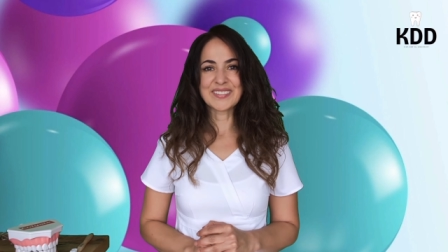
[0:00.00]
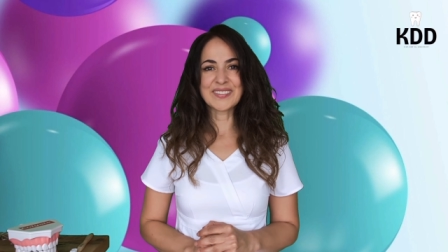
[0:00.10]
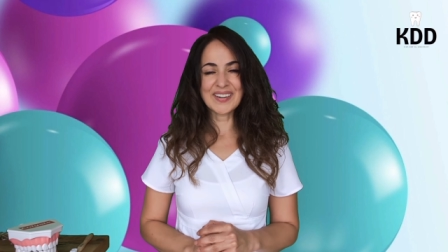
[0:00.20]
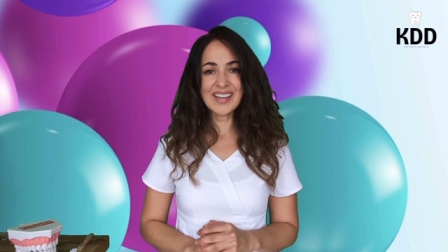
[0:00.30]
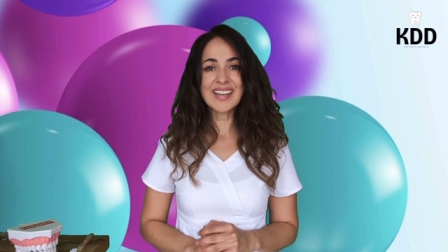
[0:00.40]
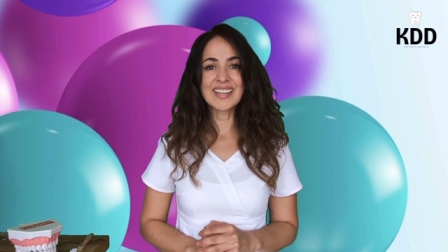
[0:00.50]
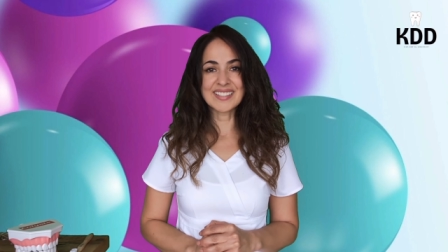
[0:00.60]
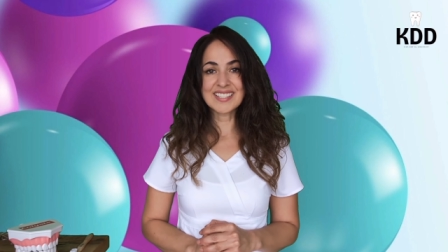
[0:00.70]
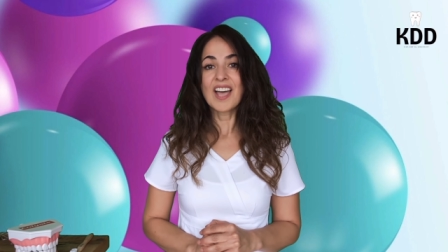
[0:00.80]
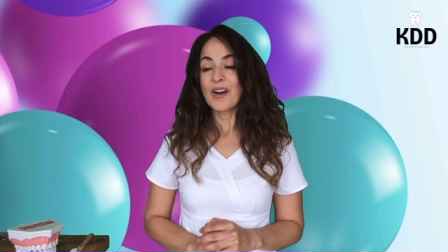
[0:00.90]
Right.
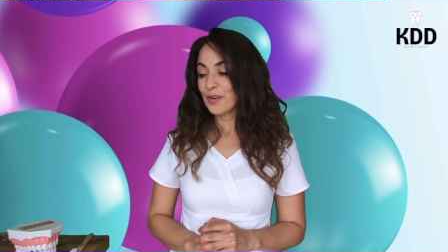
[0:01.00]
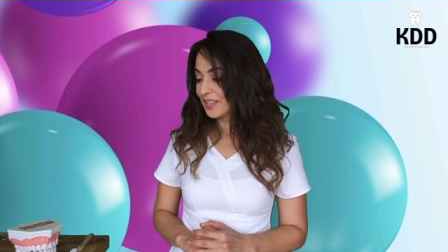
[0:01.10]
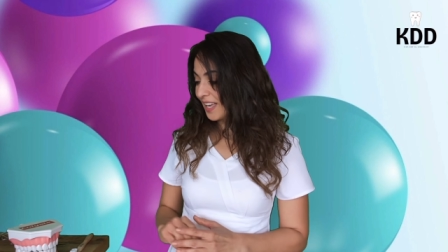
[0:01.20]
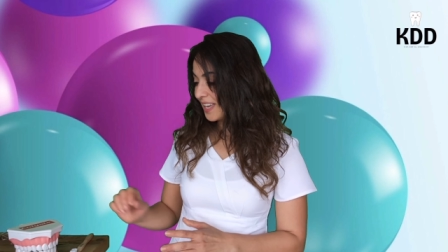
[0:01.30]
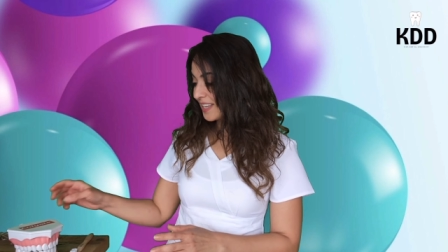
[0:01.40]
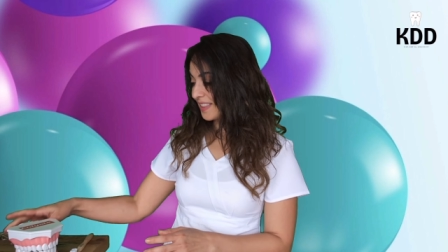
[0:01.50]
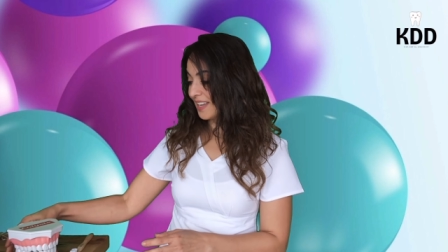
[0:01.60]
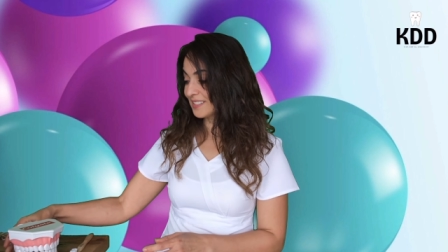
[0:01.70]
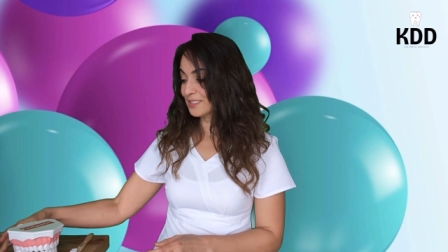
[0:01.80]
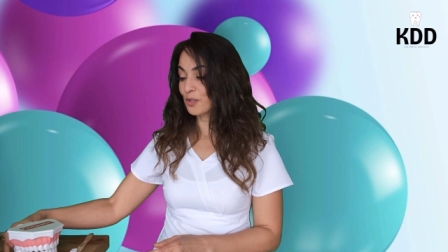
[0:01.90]
Okay
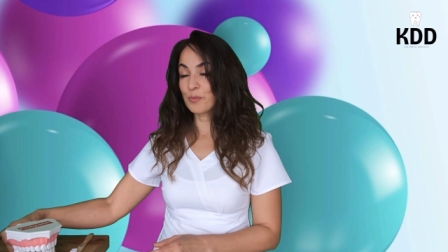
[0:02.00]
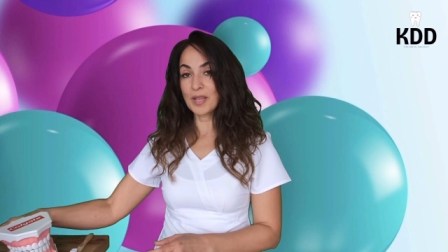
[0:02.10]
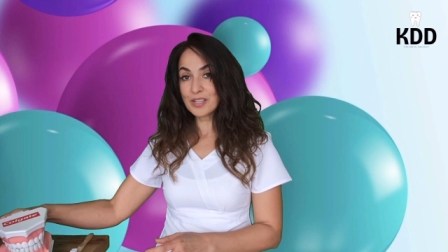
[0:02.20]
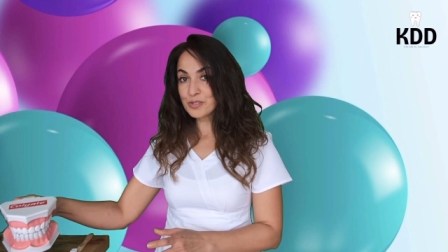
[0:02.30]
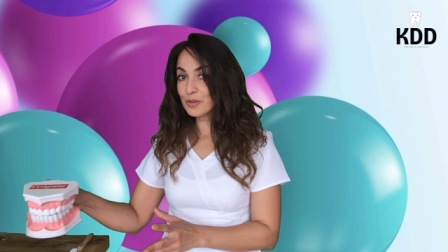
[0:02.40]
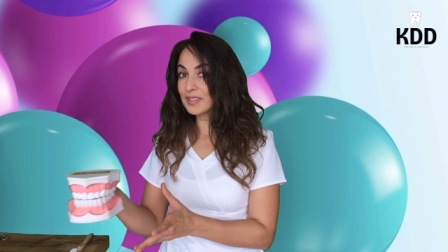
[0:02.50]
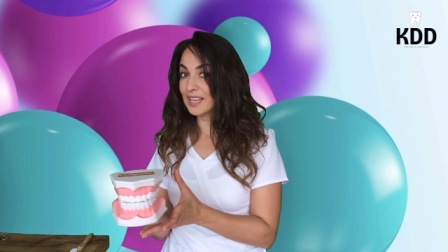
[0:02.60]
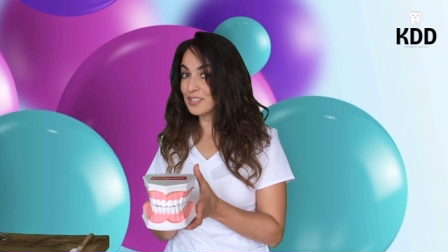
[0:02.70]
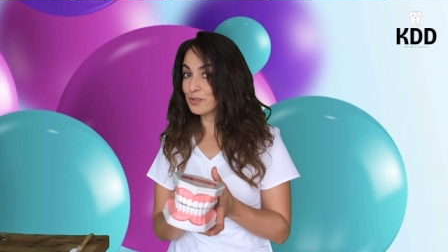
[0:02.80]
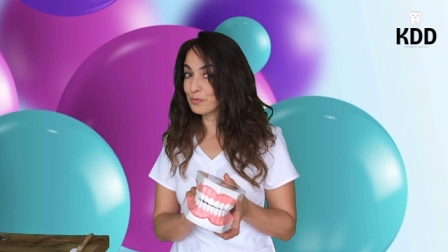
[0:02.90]
then, so make sure
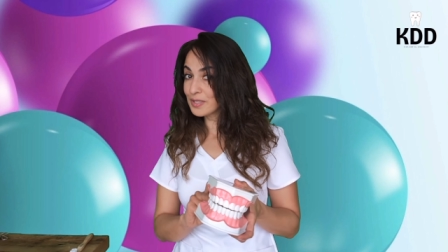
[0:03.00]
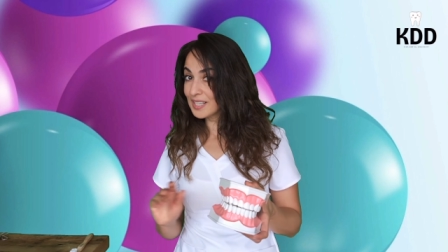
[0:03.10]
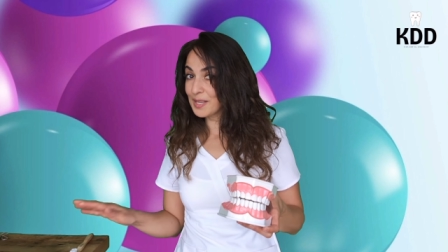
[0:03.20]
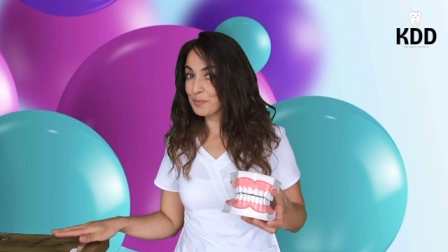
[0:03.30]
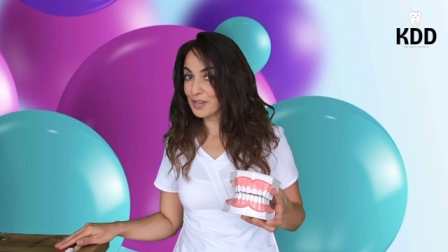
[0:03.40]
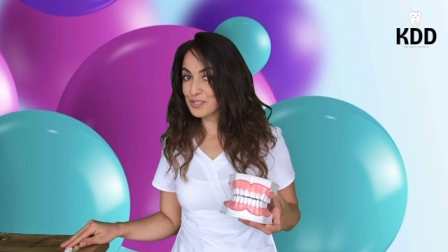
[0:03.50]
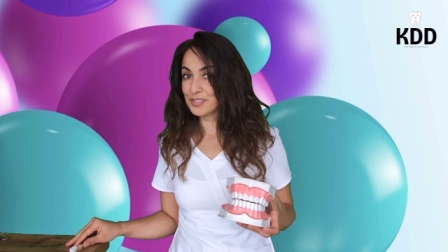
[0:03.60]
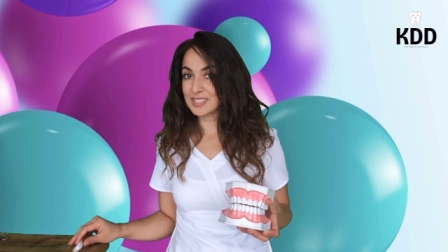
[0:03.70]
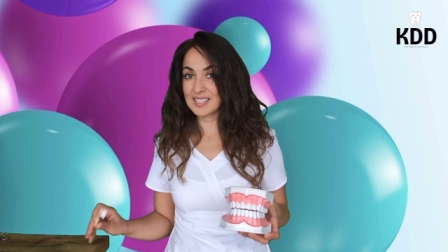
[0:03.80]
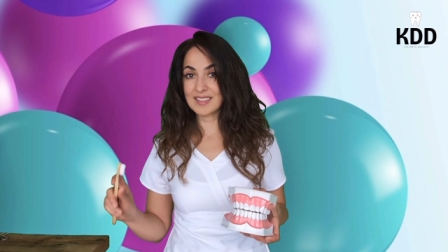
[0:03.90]
that you really brush your
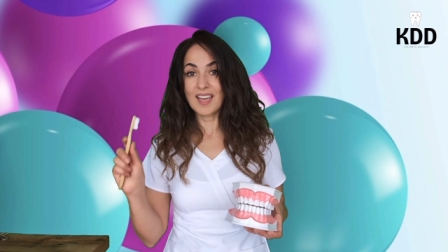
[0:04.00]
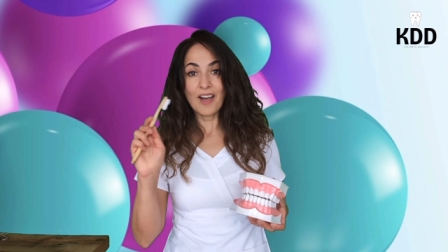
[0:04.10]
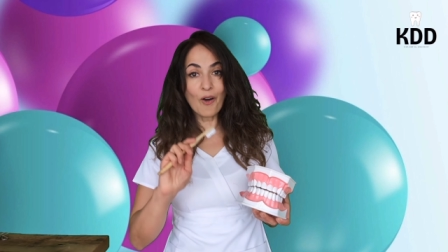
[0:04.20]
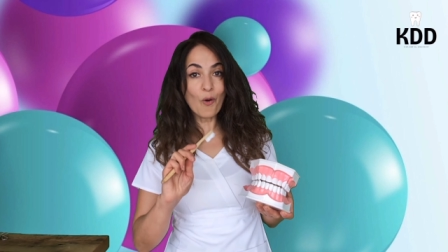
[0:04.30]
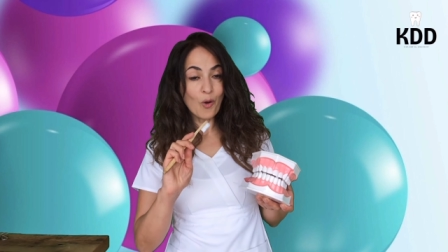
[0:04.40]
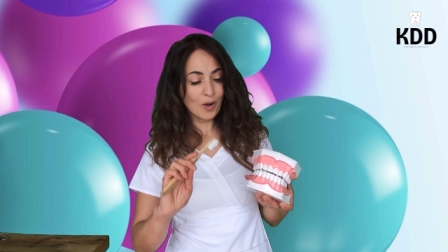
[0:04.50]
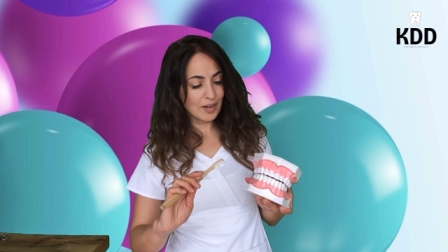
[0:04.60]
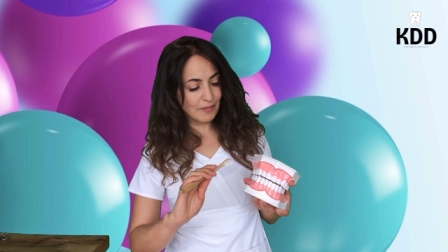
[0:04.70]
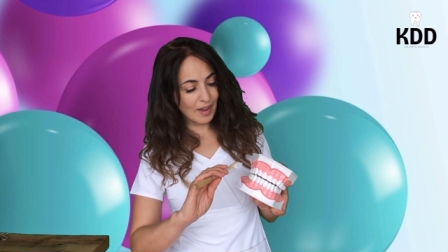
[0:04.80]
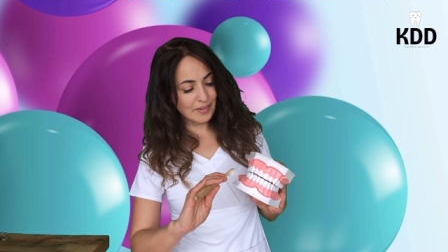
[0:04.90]
teeth all
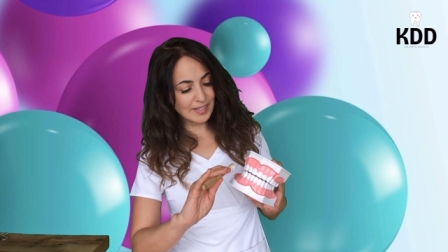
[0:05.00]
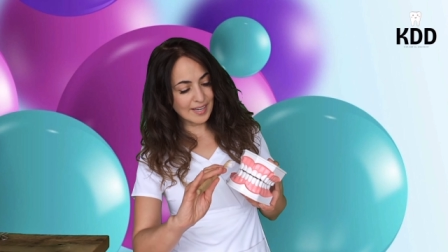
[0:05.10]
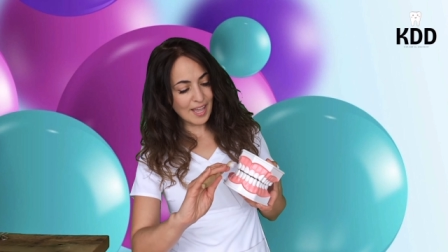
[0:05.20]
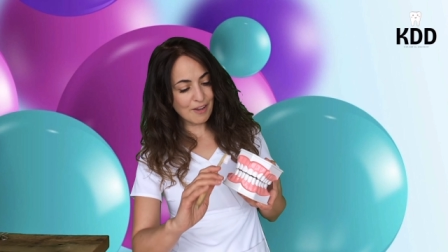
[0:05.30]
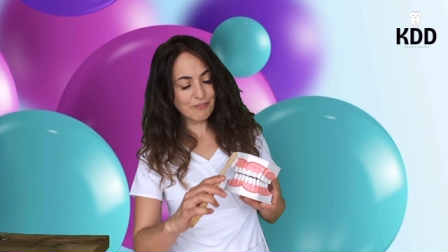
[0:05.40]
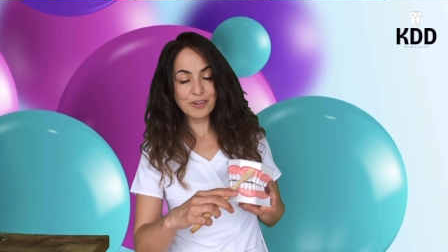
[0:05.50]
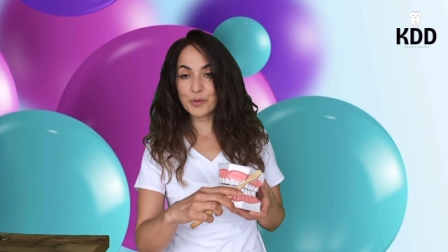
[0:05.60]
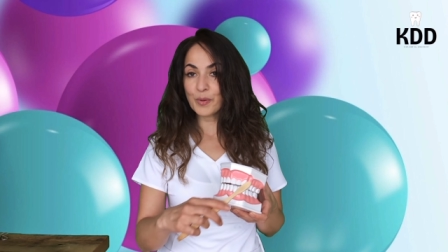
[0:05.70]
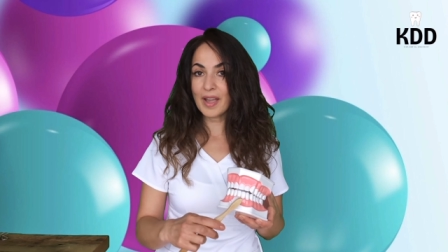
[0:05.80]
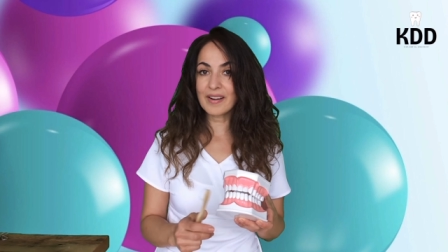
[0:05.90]
around and
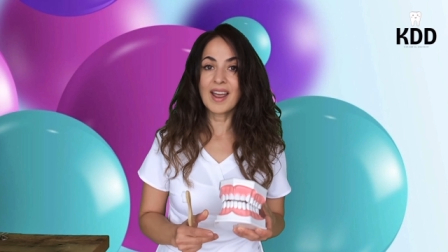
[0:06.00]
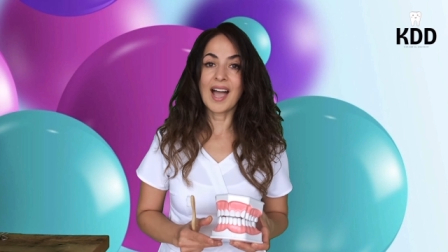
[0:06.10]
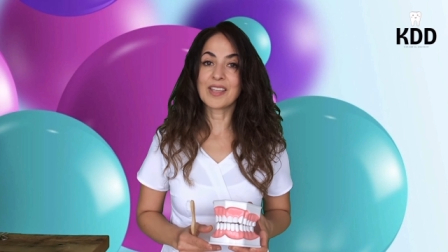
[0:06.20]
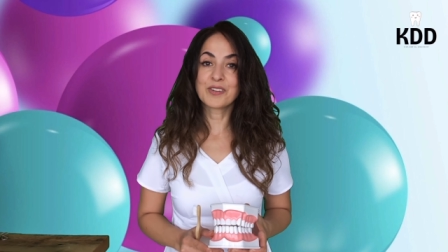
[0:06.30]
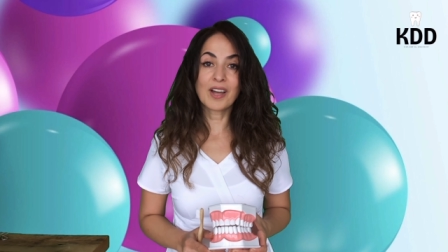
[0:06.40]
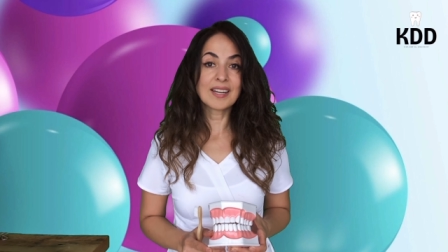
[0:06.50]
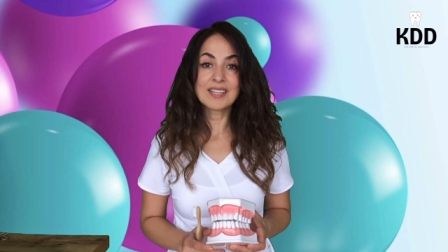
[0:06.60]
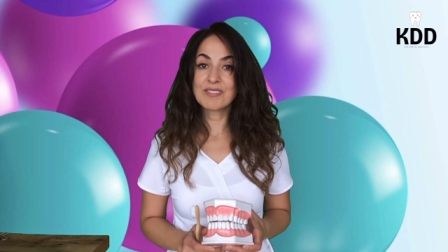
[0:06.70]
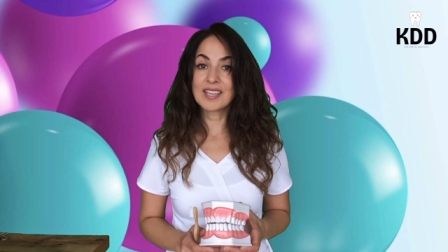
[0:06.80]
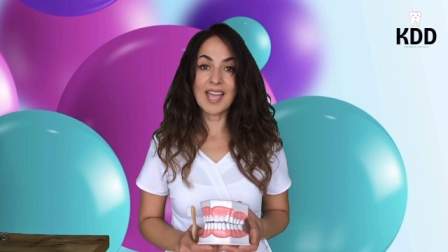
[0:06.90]
everywhere, and you're not
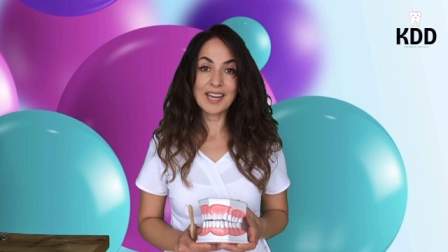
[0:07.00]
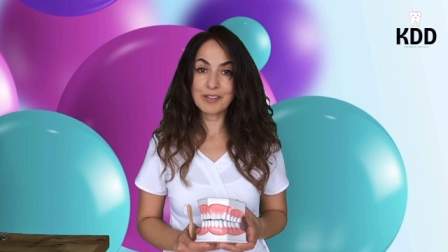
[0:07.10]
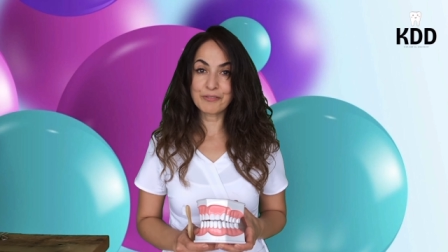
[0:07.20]
leaving any